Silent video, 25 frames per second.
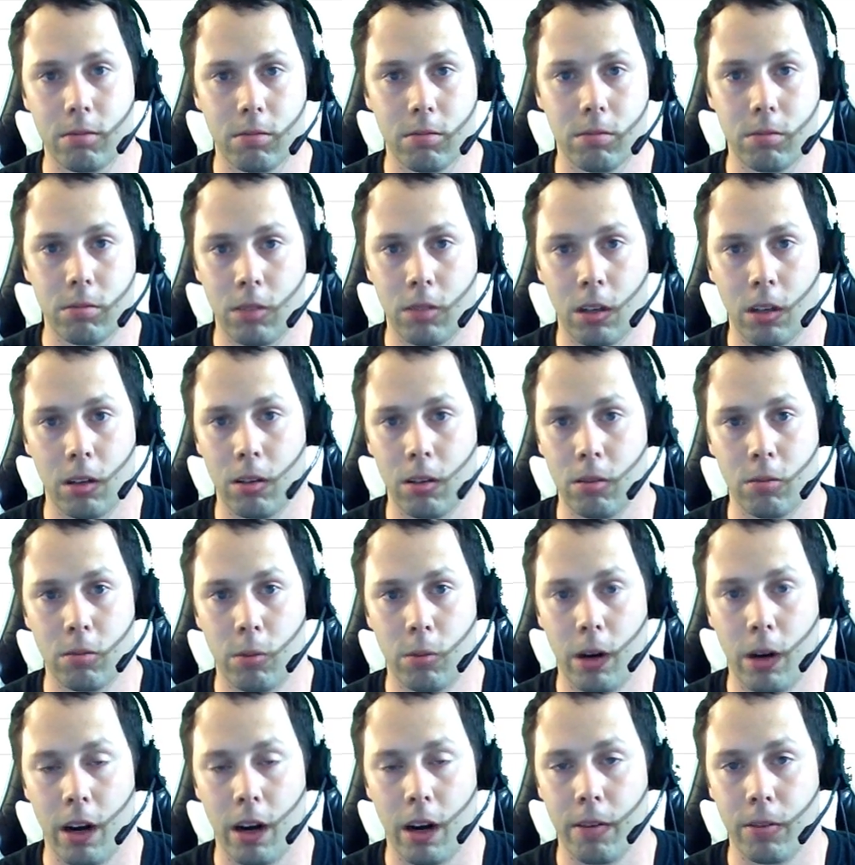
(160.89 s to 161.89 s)

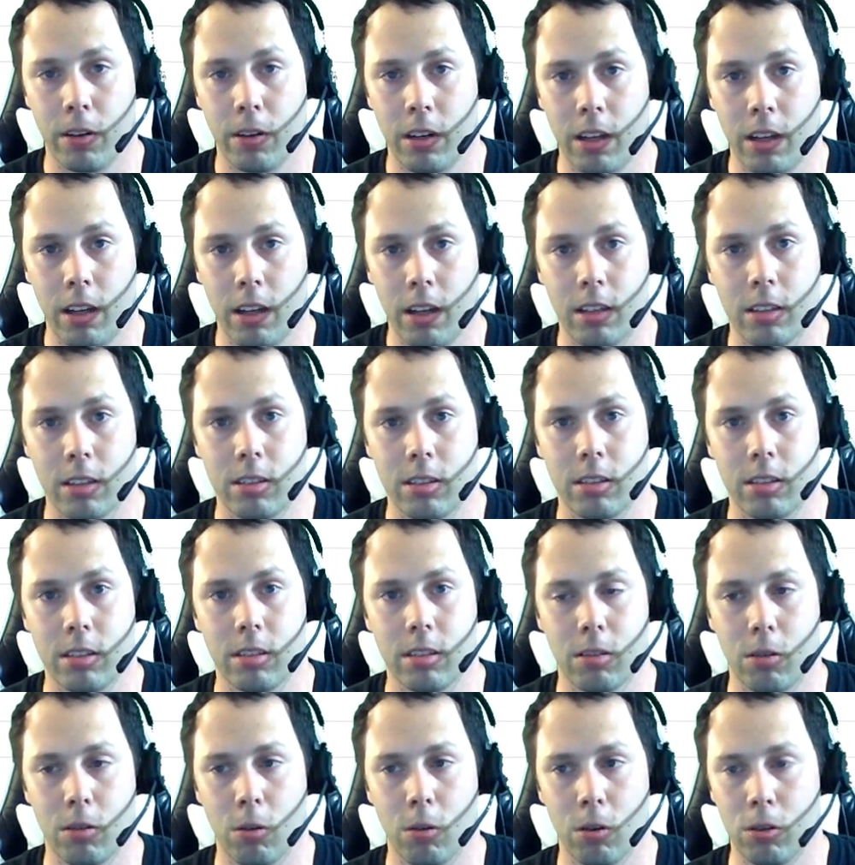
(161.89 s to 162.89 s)
whatever it is,
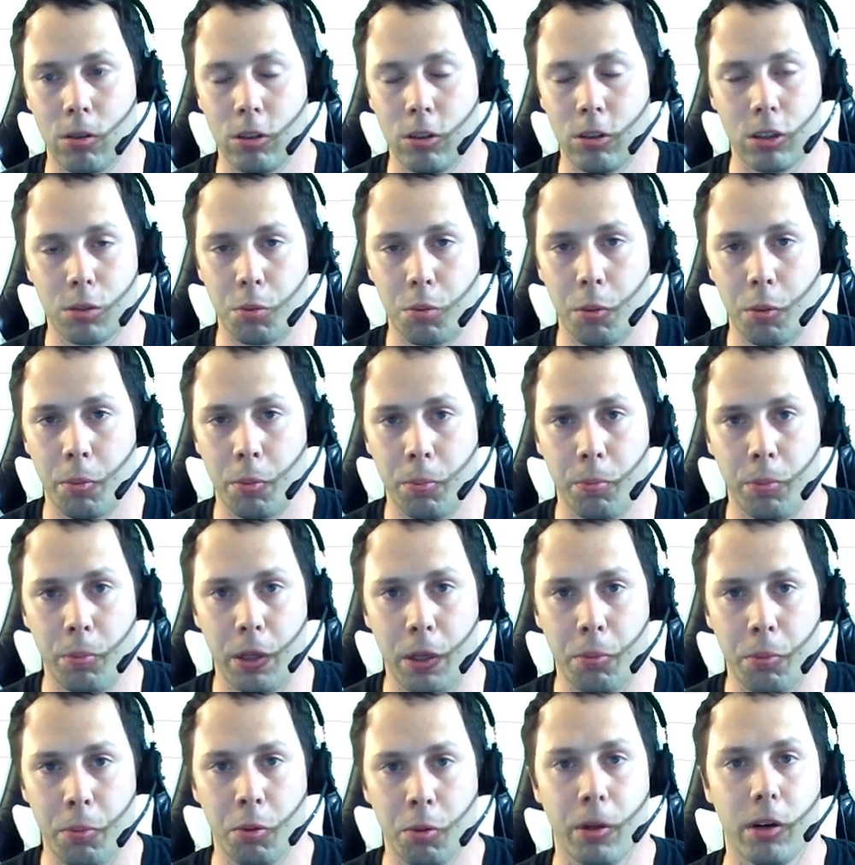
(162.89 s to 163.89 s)
or just be
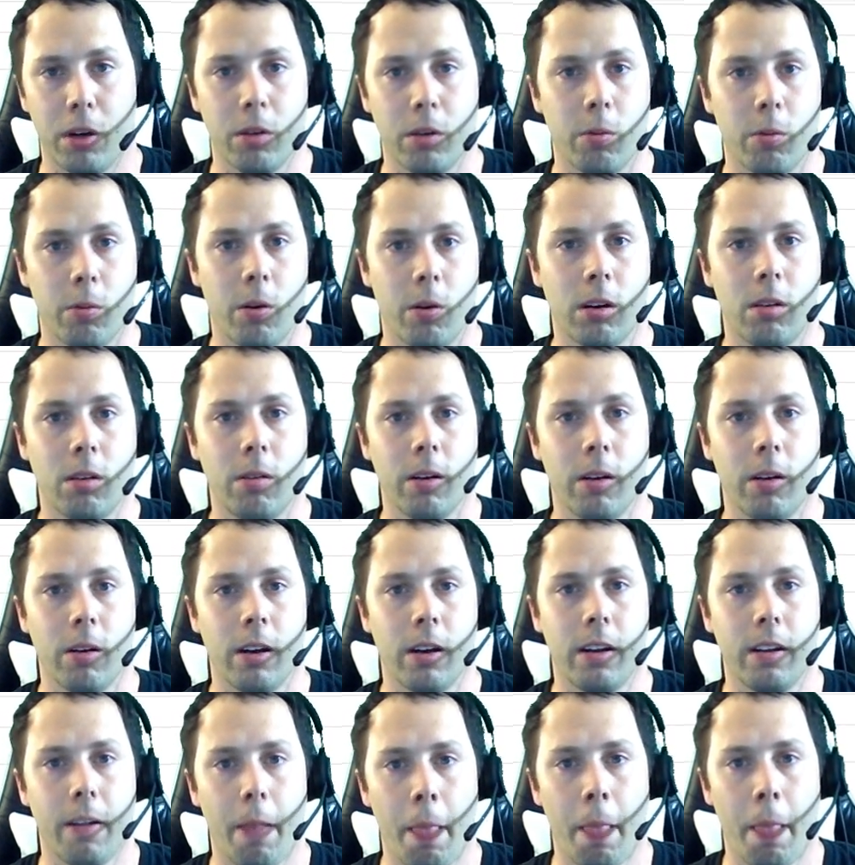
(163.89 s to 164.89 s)
prepared to walk
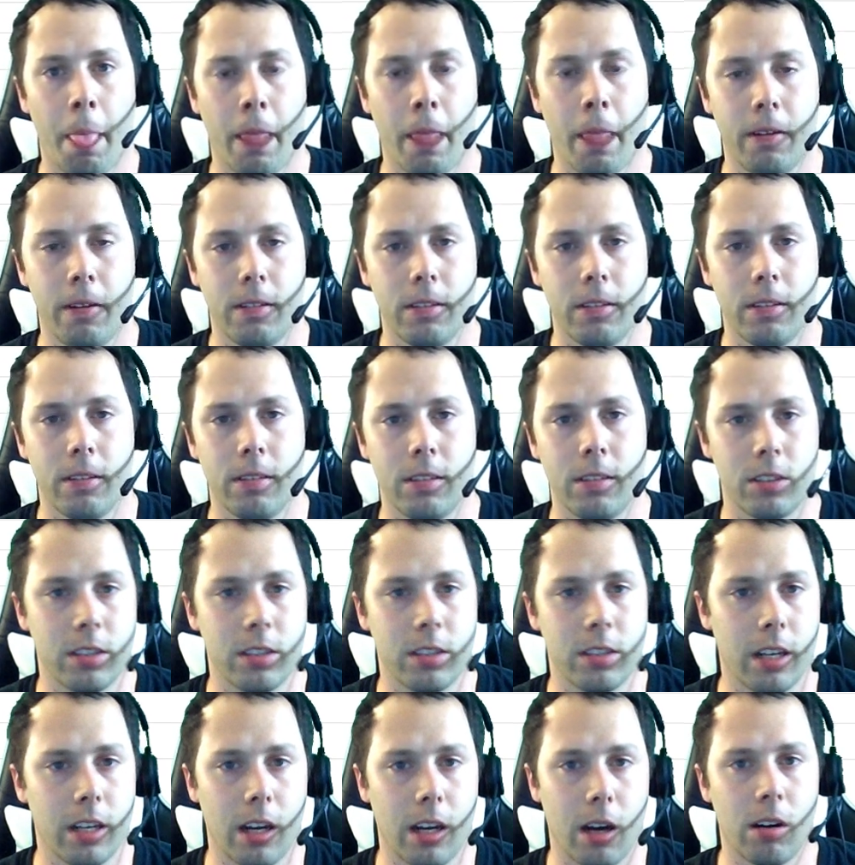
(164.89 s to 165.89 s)
away and just
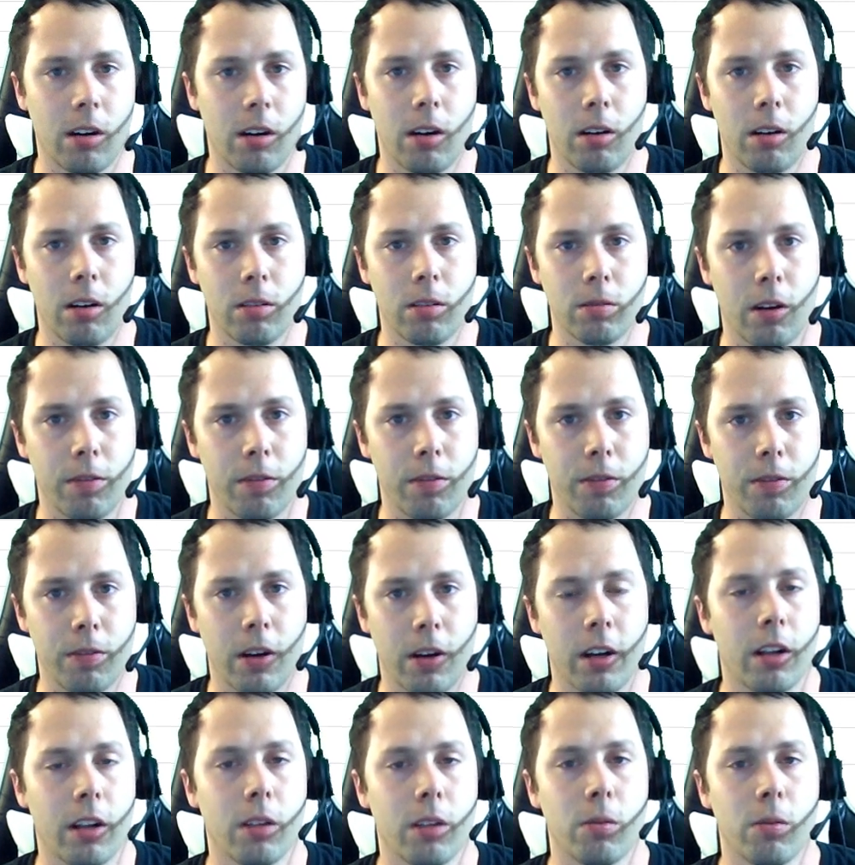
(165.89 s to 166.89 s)
say I'll find
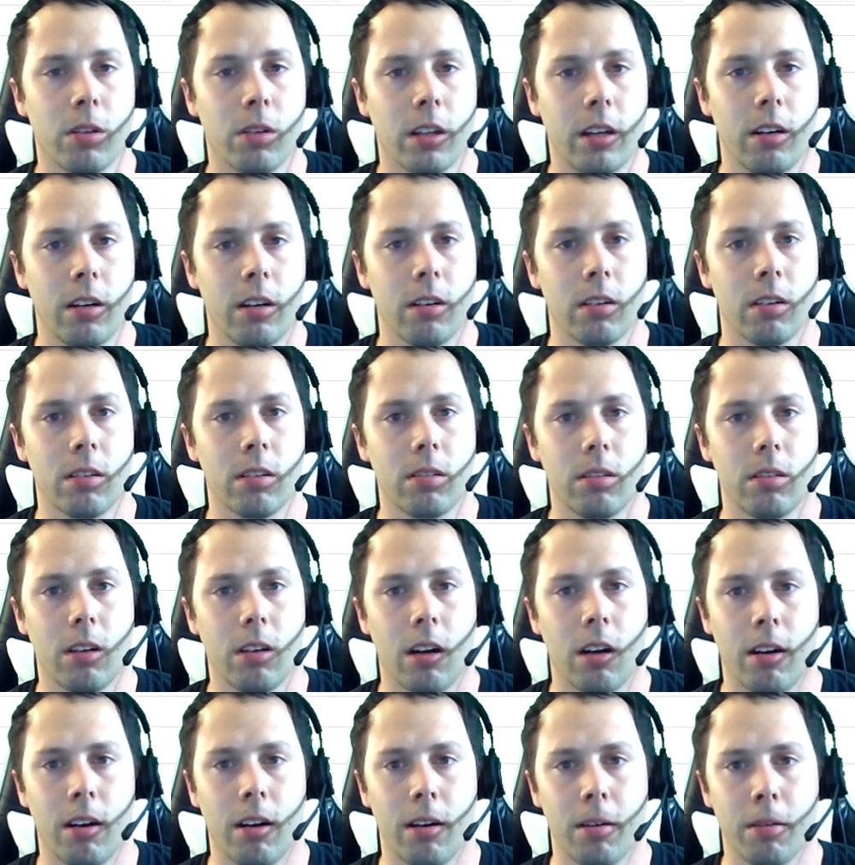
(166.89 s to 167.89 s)
another one later.
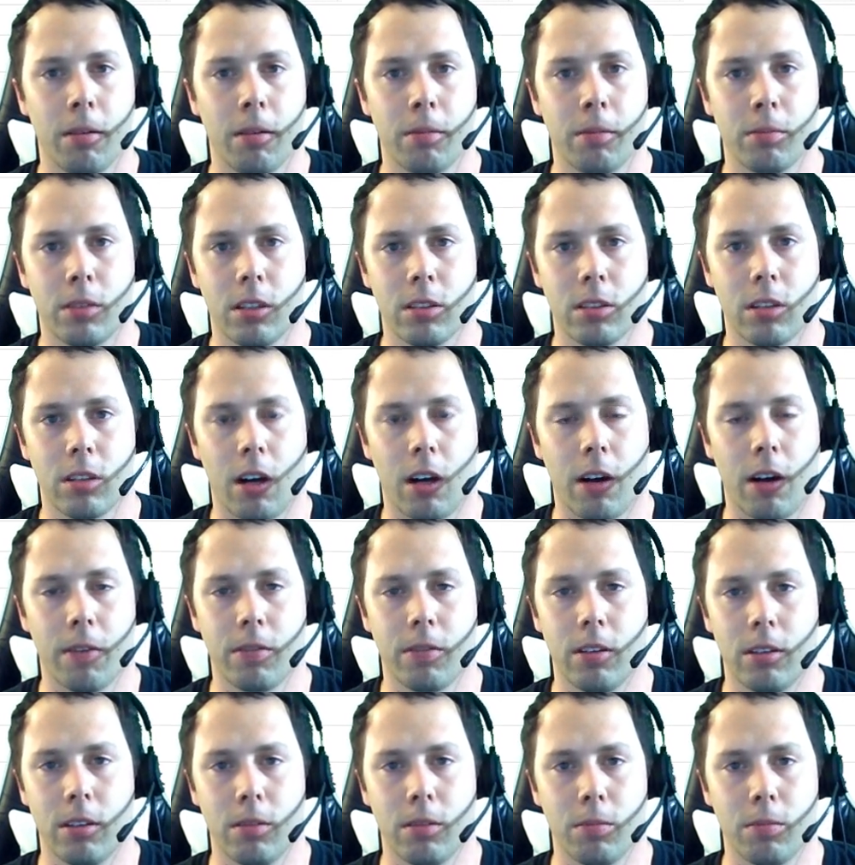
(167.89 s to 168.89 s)
Because
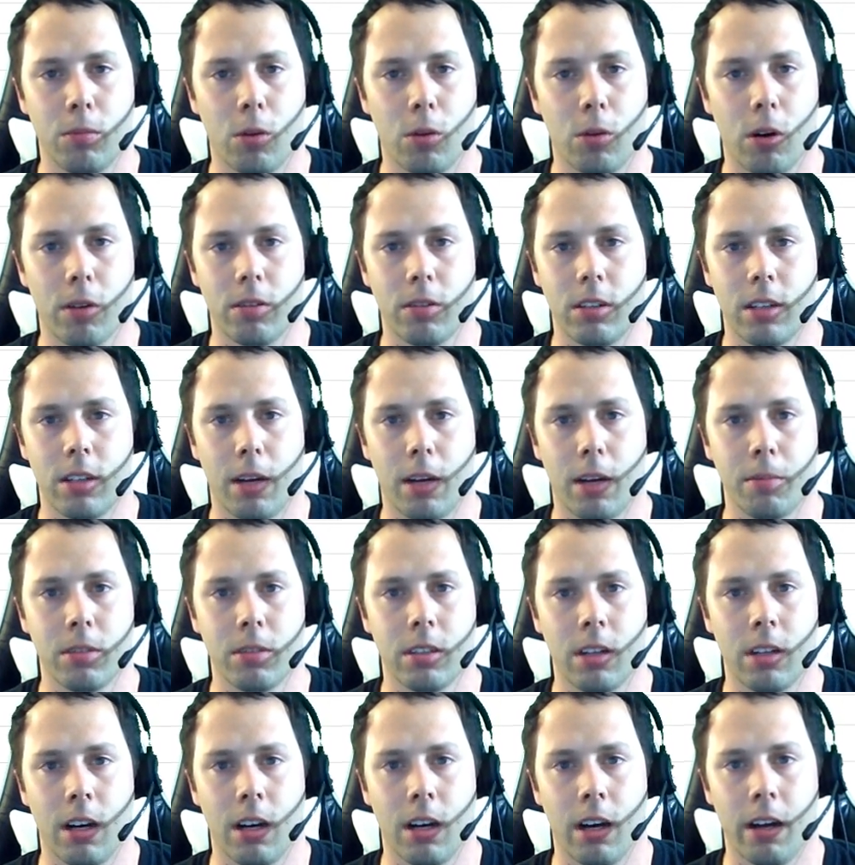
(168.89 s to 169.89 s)
more oftentimes than
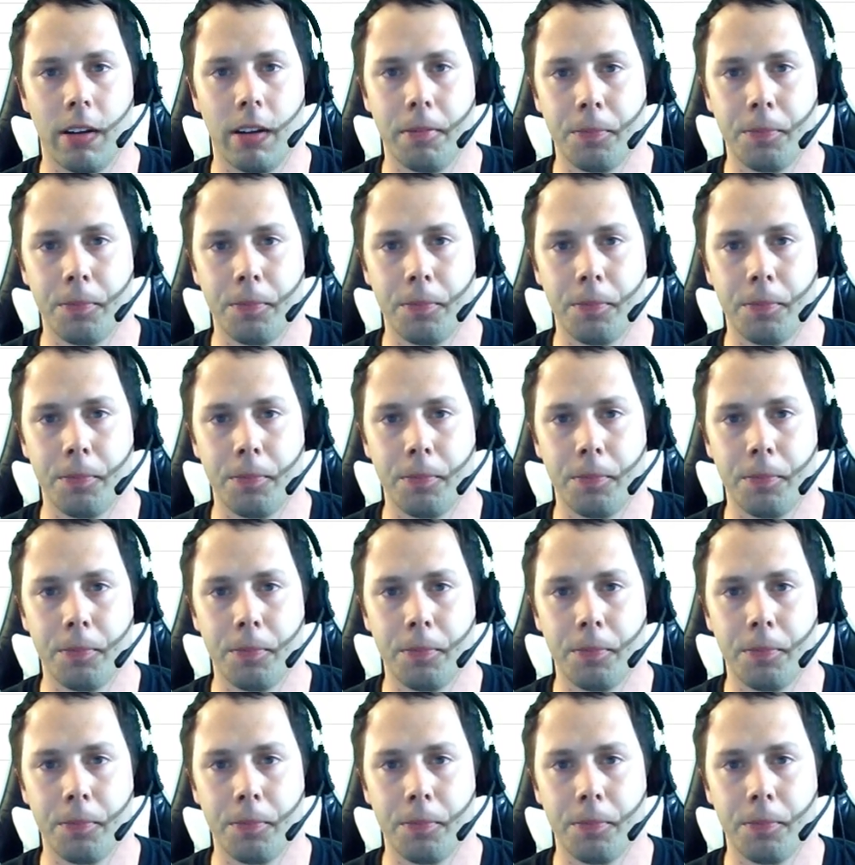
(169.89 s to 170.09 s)
not,